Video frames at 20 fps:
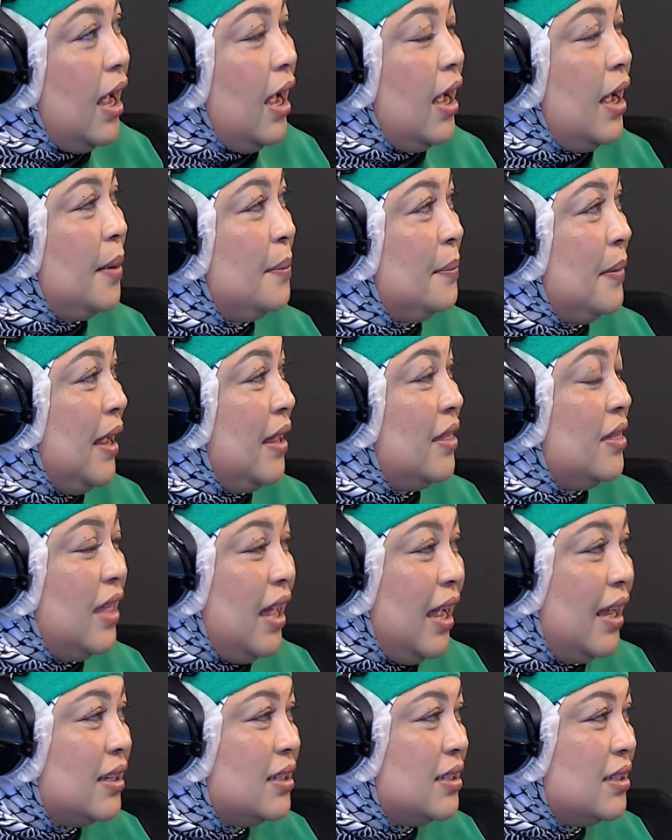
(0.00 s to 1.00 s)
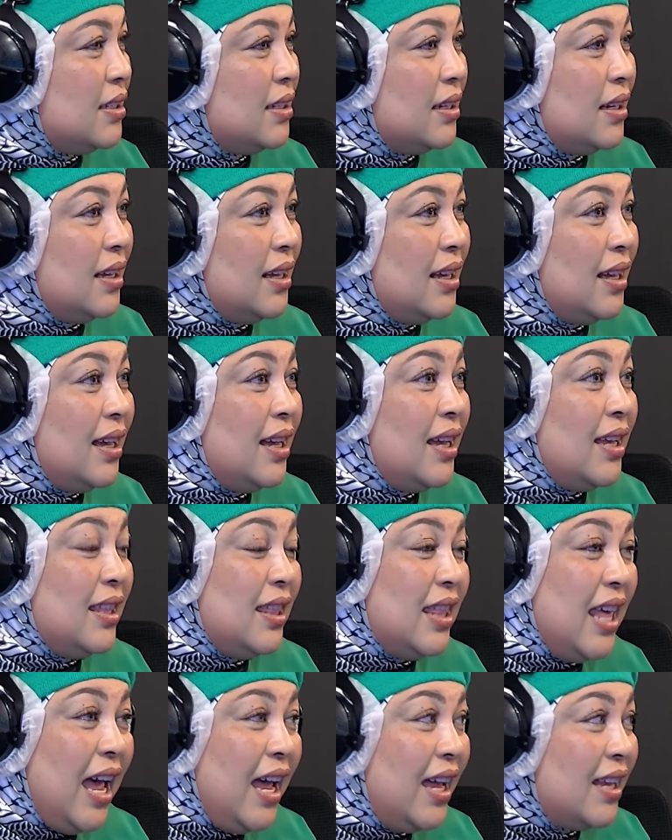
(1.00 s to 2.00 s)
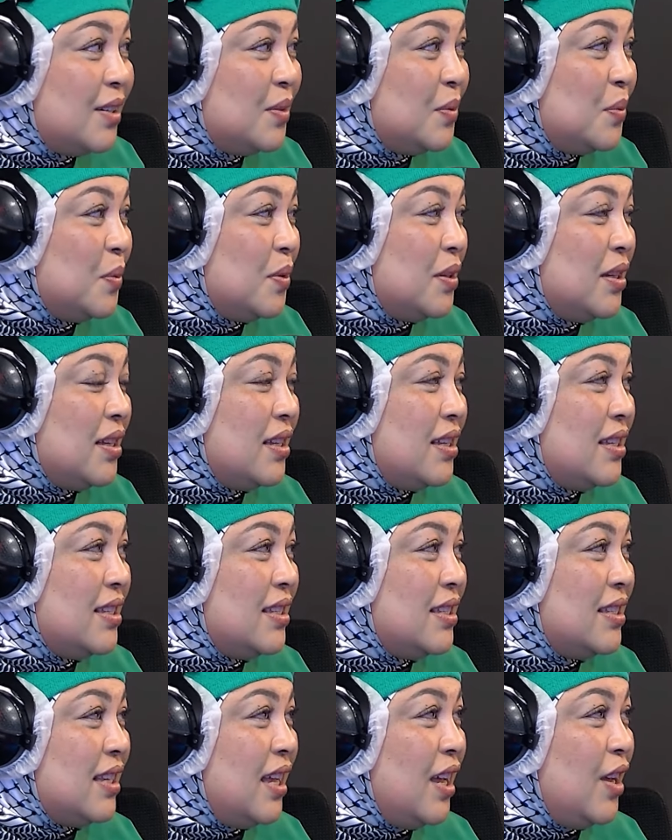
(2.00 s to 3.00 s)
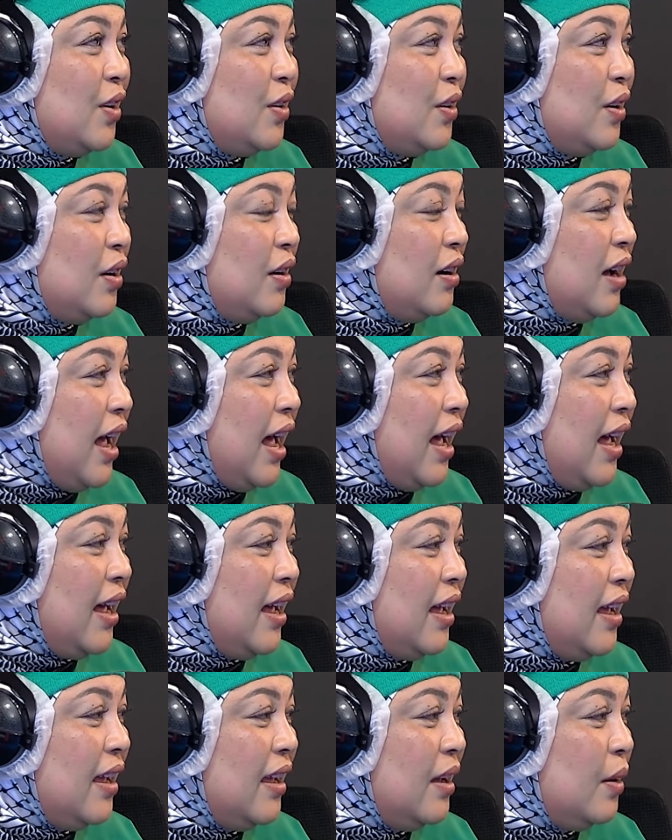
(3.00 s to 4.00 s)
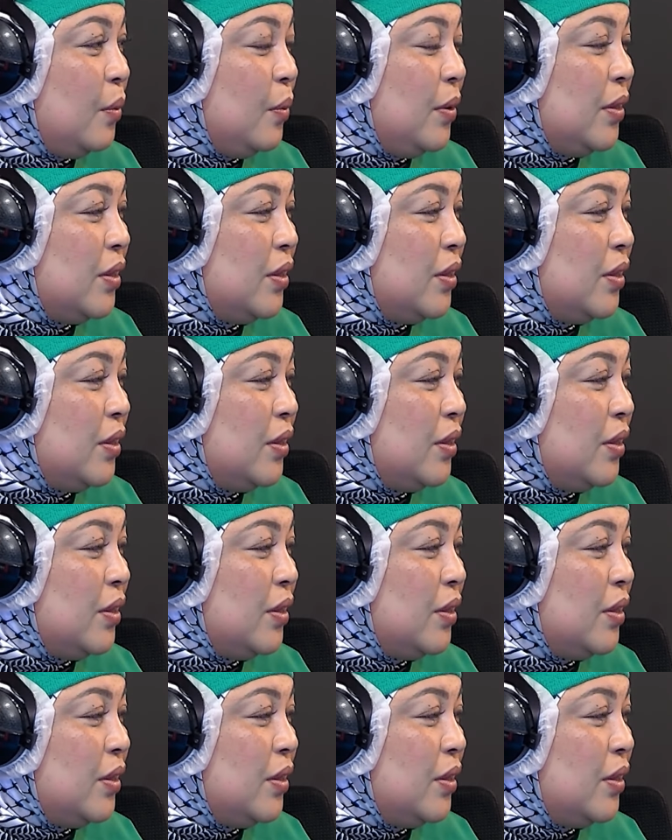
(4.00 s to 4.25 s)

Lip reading: And that was, you know, the